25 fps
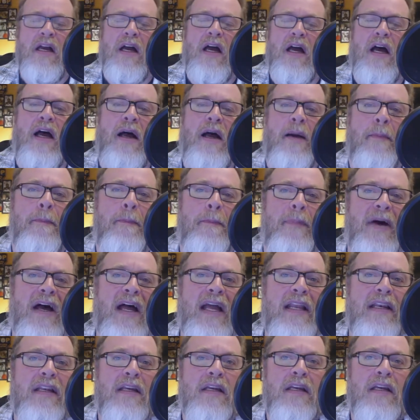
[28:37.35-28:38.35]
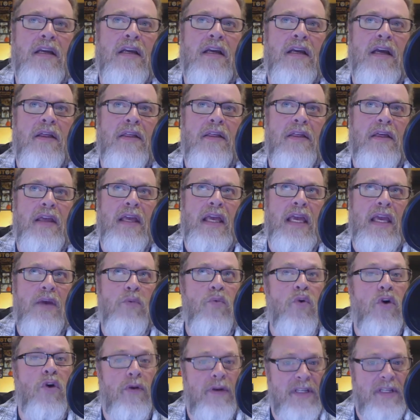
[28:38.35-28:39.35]
But he
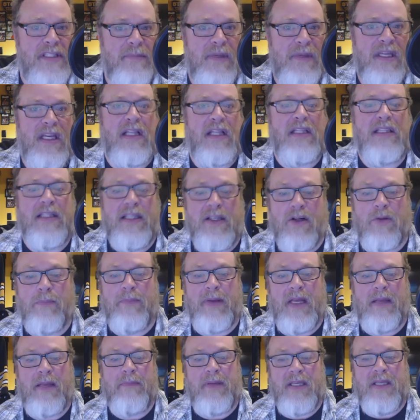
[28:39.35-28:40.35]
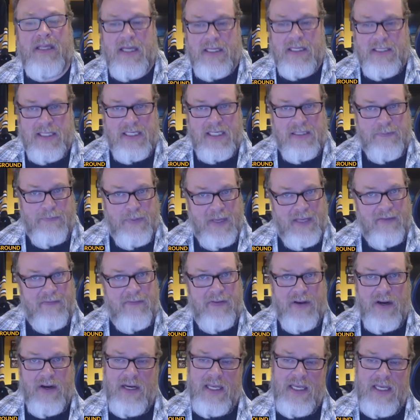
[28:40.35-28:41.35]
worries me a little bit because he's been
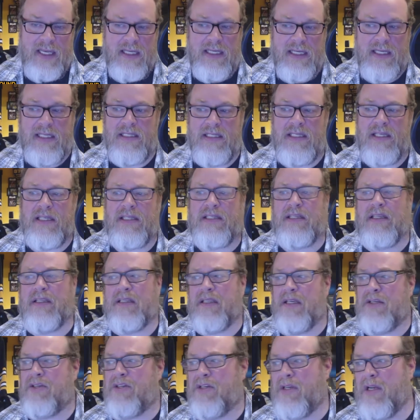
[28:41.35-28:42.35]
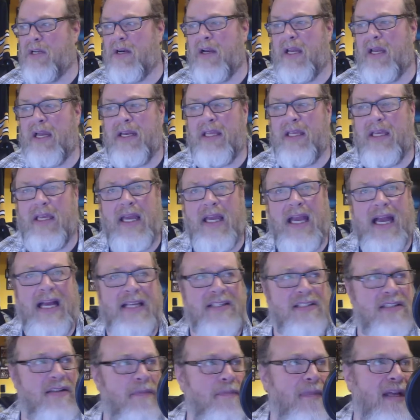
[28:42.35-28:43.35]
very inconsistent this year, and he
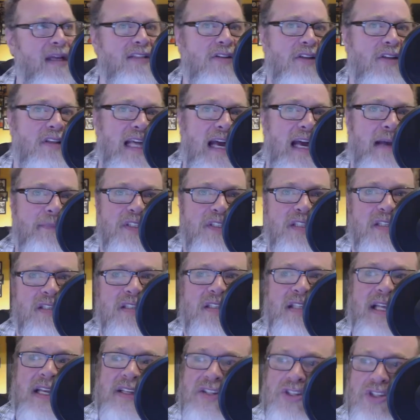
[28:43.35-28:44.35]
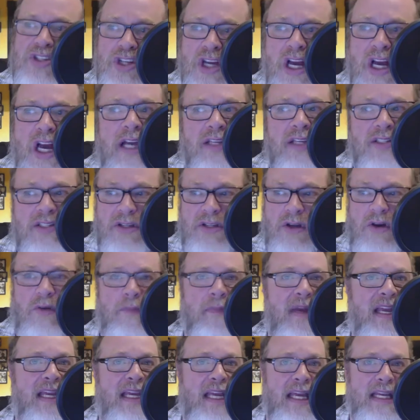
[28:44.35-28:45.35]
has some mental lapses that just don't
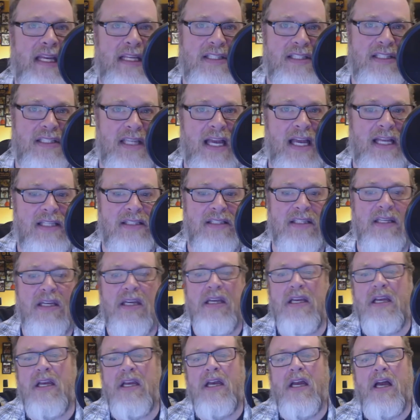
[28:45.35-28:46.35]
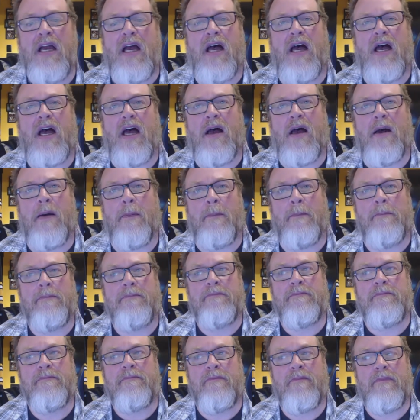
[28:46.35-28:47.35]
make any sense.
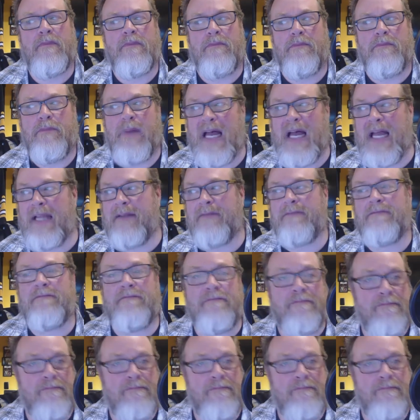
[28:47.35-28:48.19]
But